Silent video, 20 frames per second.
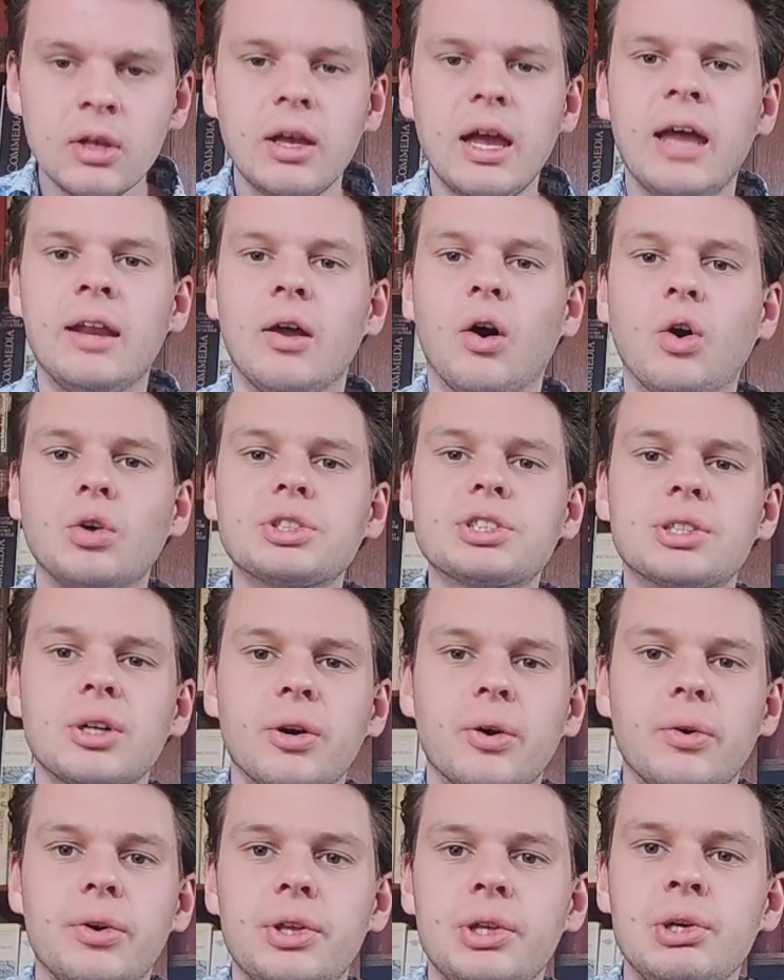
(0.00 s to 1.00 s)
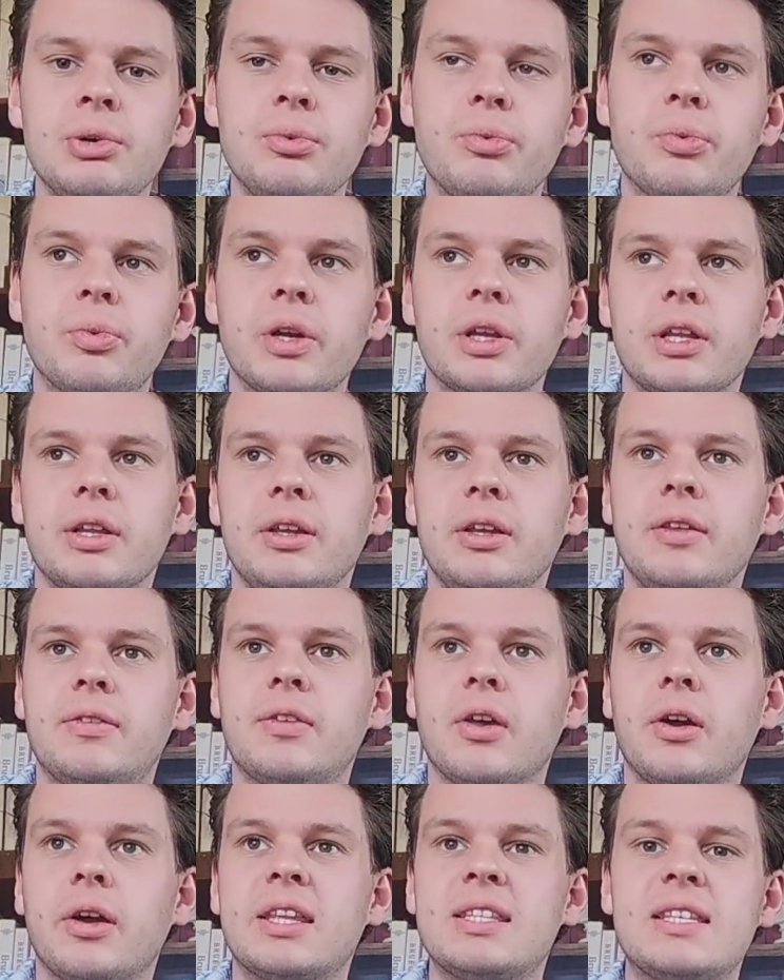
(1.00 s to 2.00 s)
And also, you really need
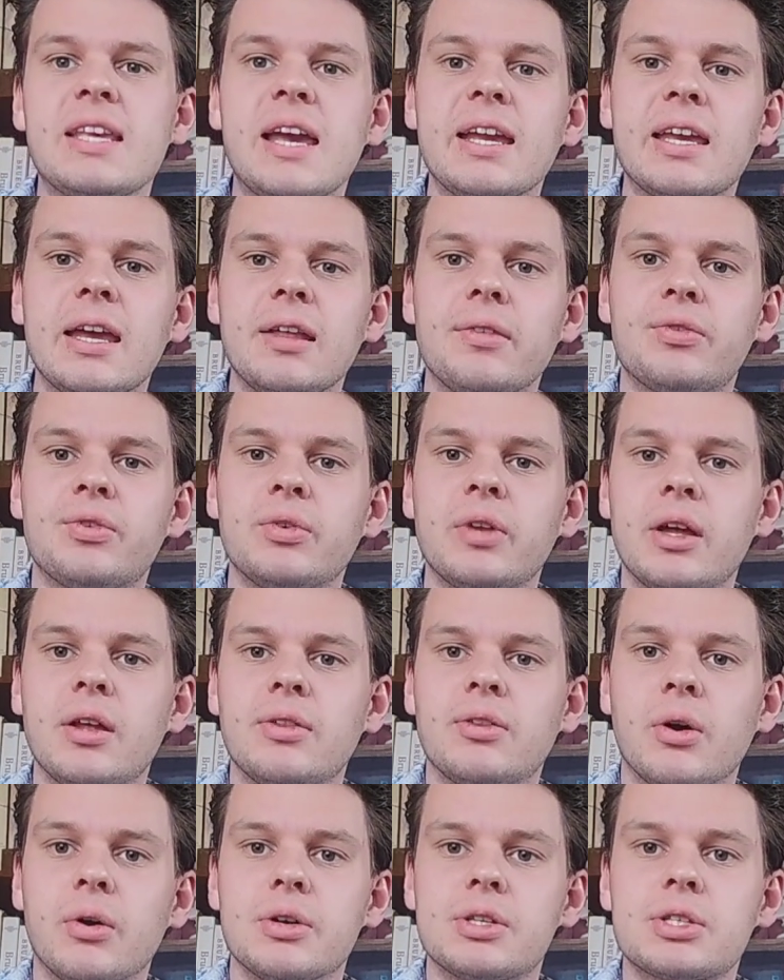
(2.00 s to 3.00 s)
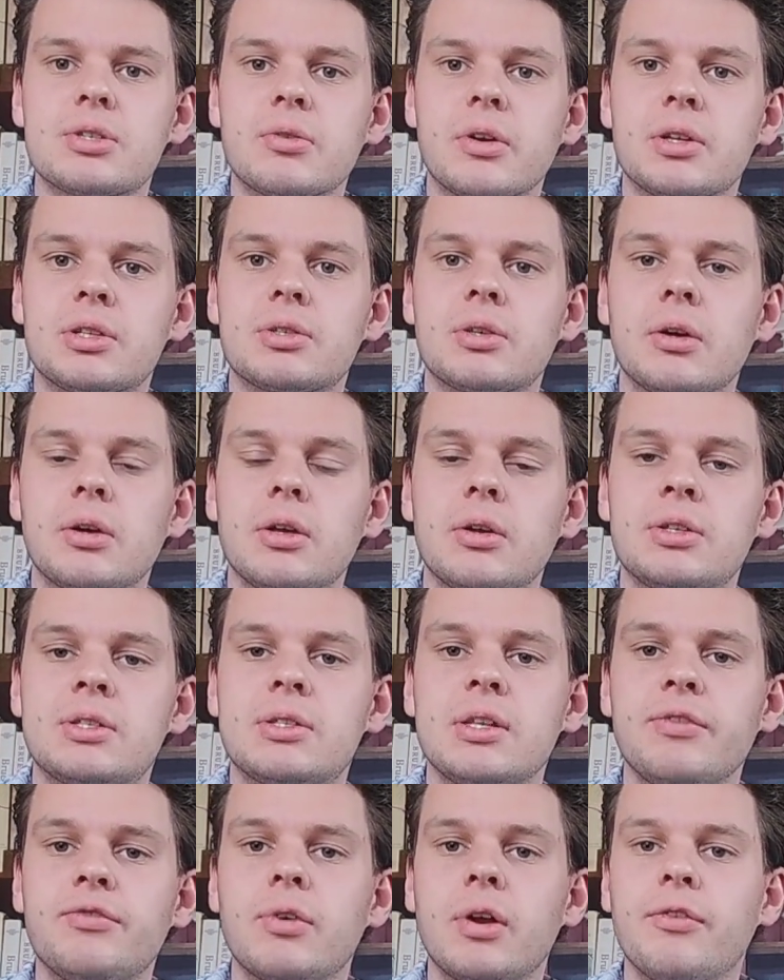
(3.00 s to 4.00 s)
to dig into those strings.
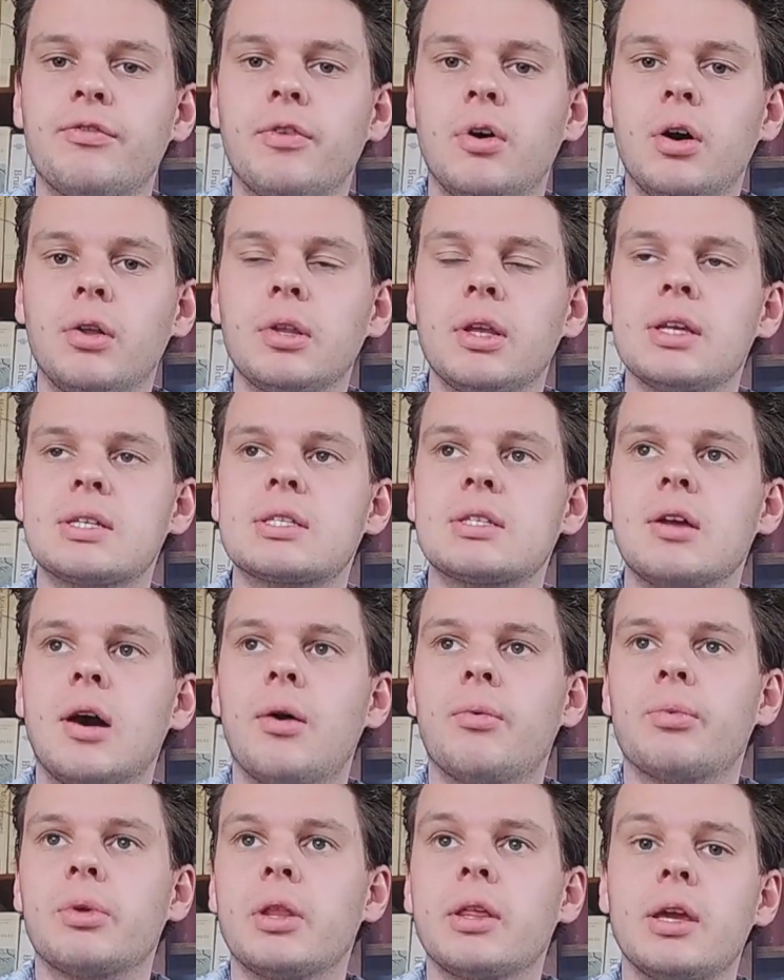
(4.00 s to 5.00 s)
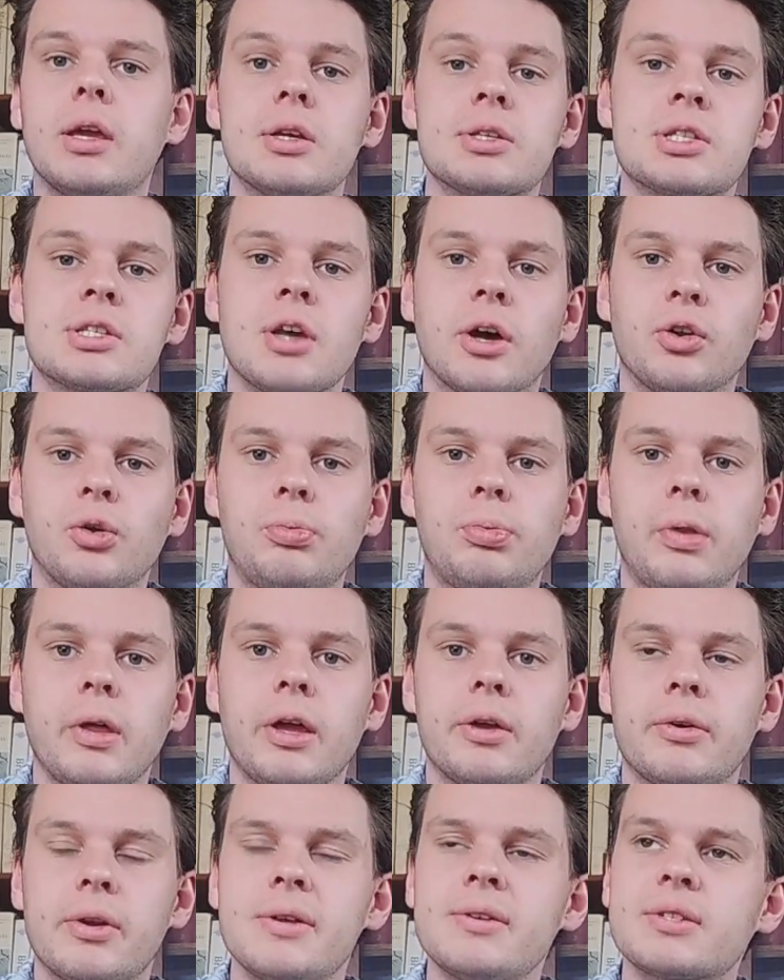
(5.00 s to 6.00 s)
Stevie Ray Vaughan is not really a subtle
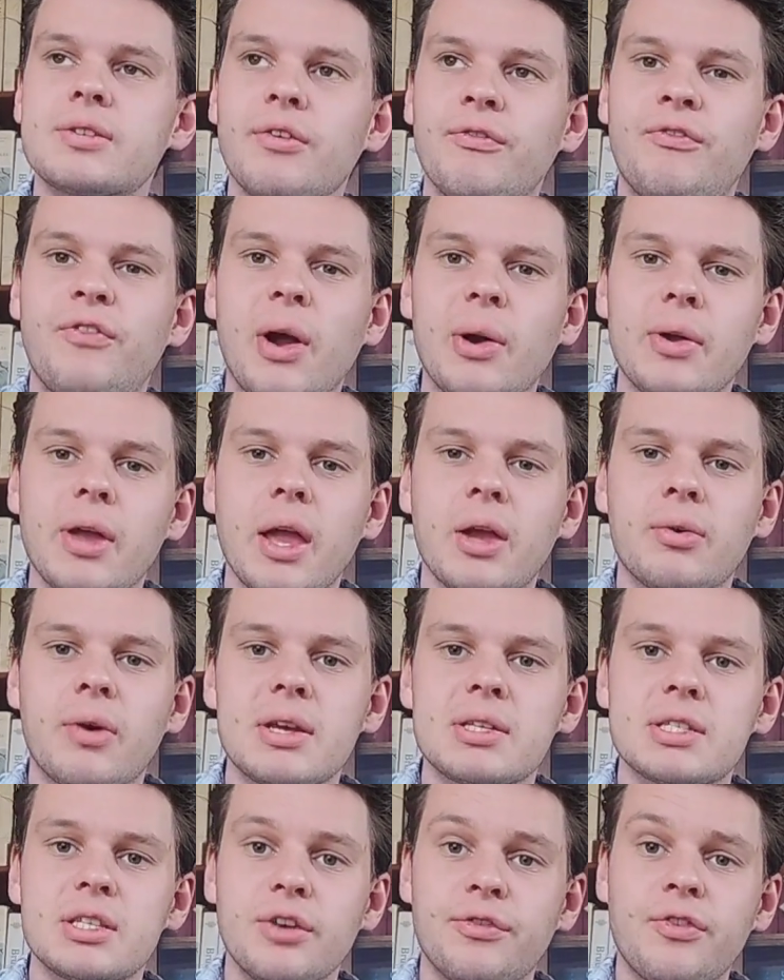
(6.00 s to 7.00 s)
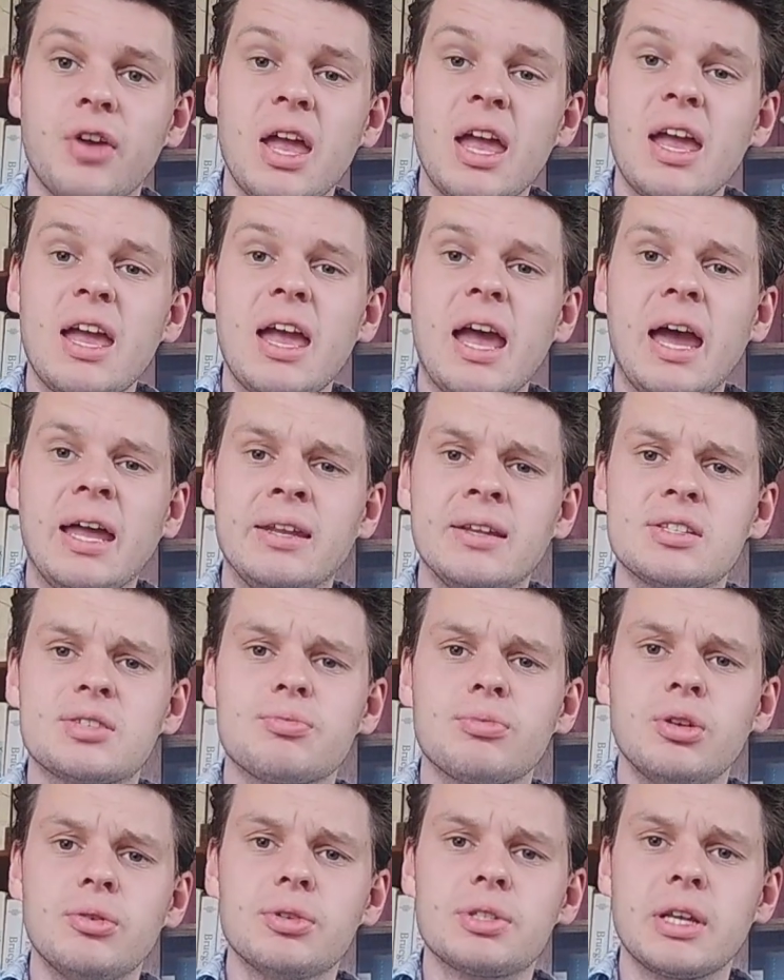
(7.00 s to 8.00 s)
player. He's very aggressive, and
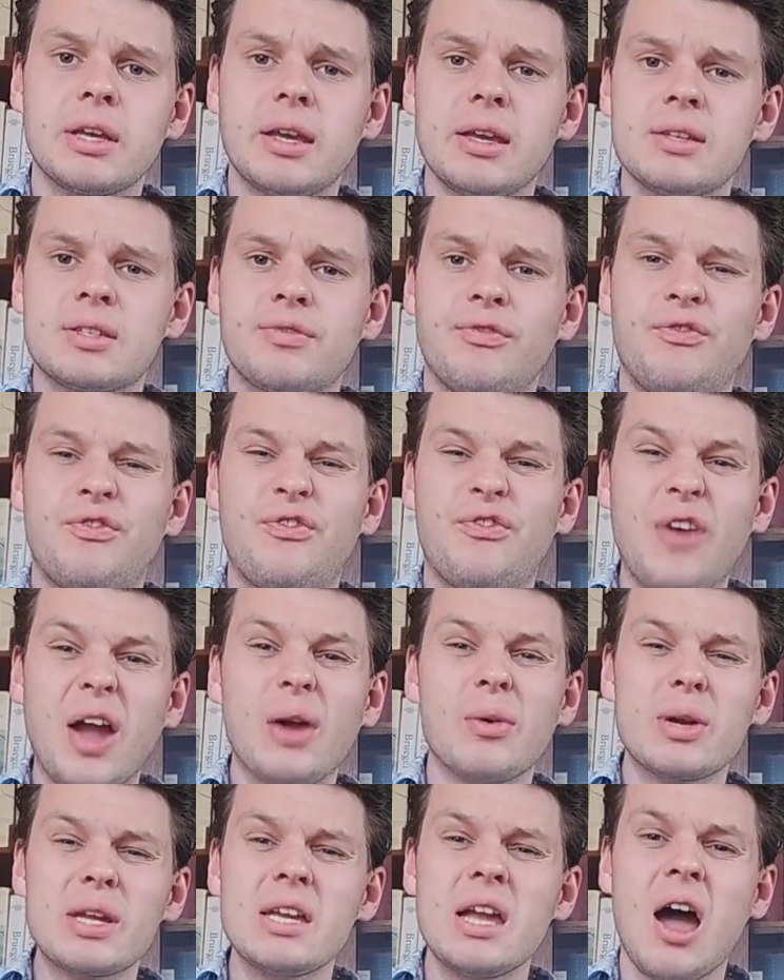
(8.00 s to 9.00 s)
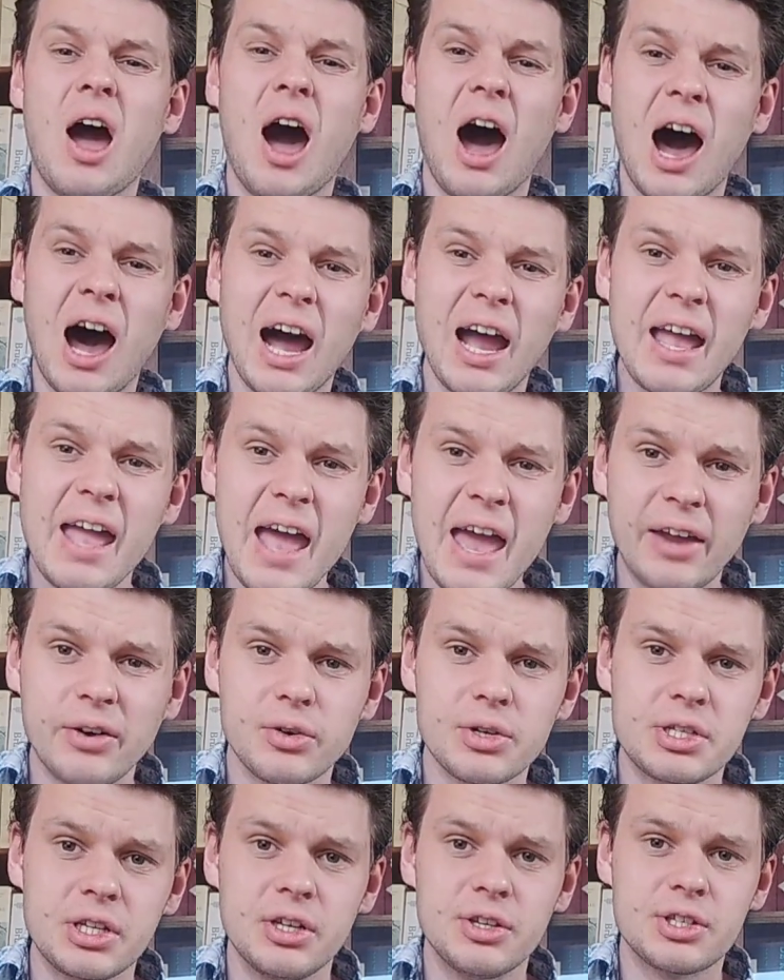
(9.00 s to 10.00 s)
his music is very high
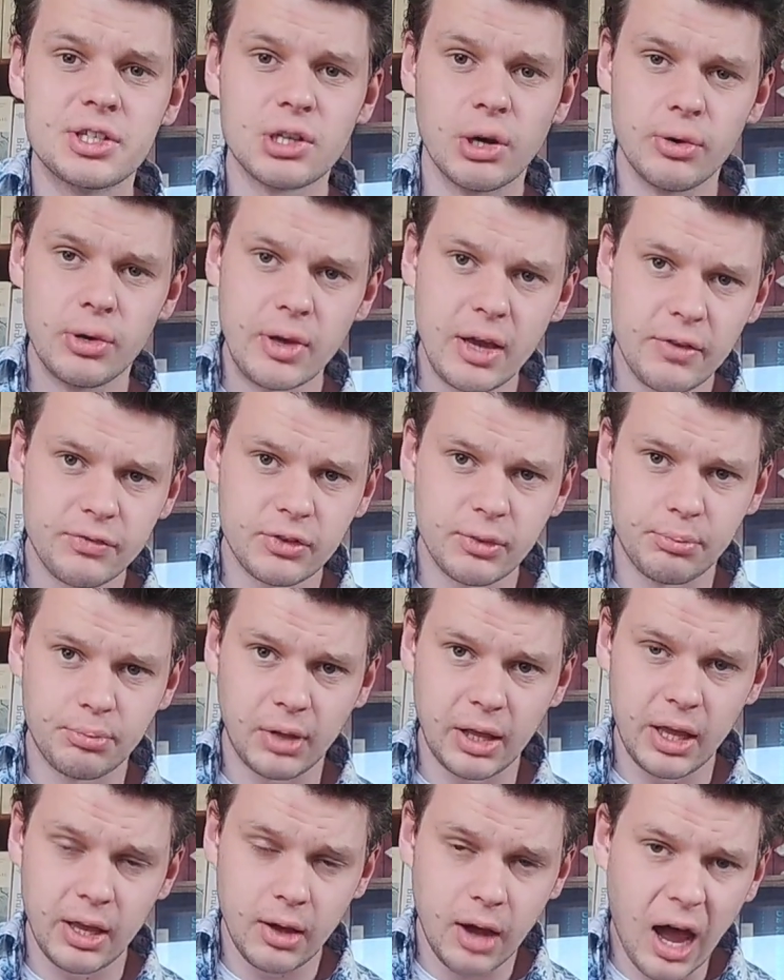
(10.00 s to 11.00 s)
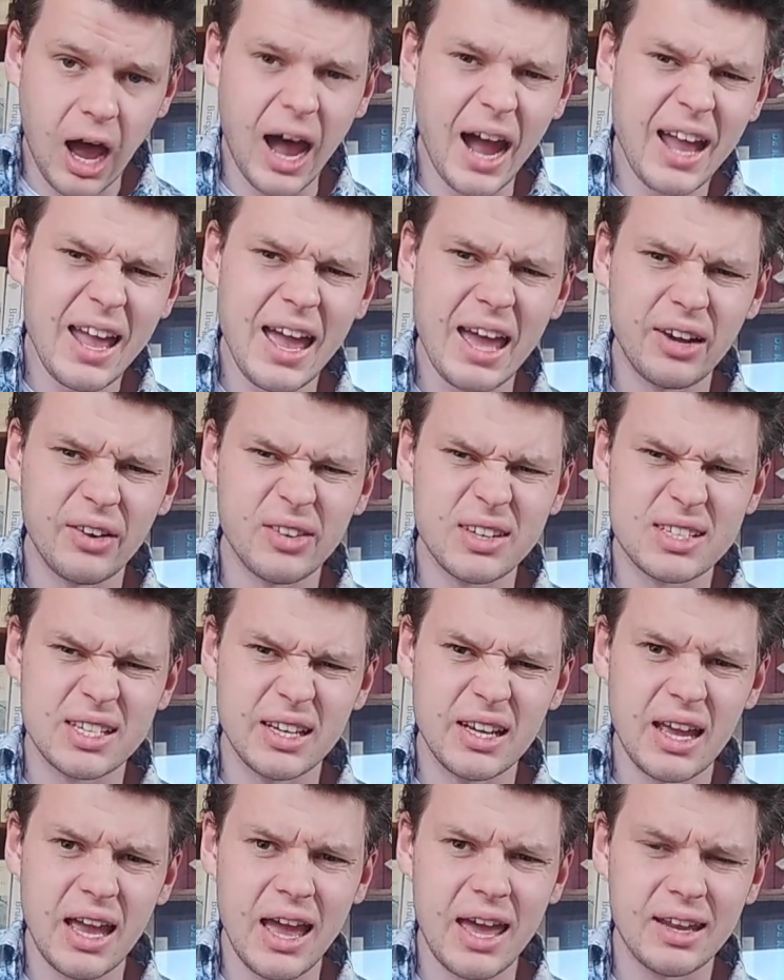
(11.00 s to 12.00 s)
energy. So you have to play high
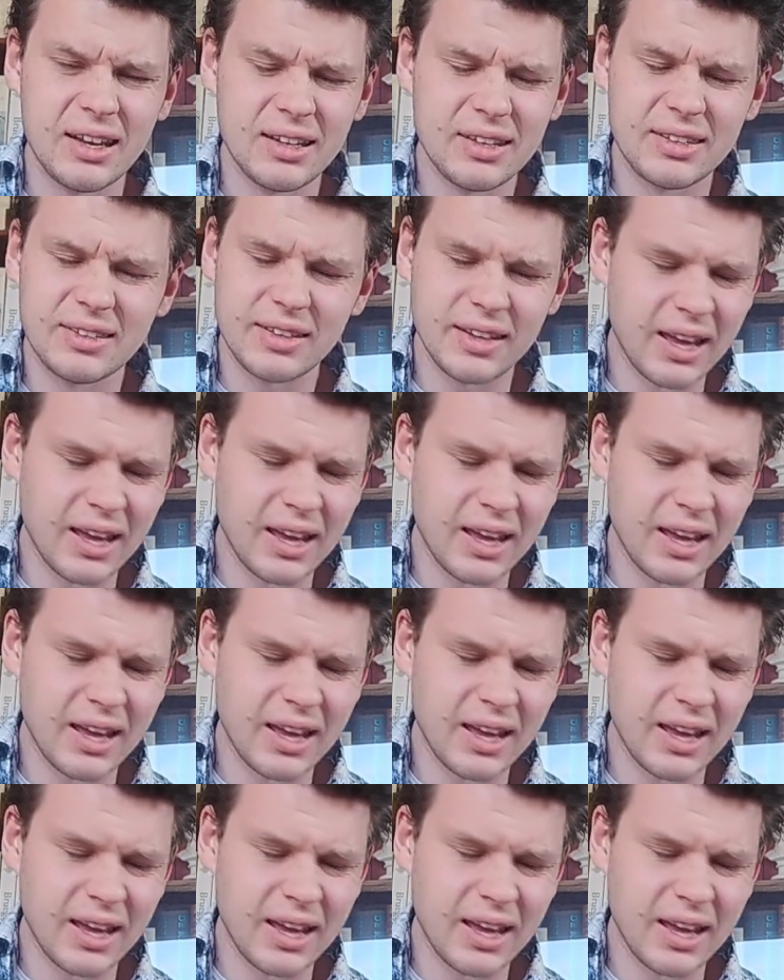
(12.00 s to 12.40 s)
energy, and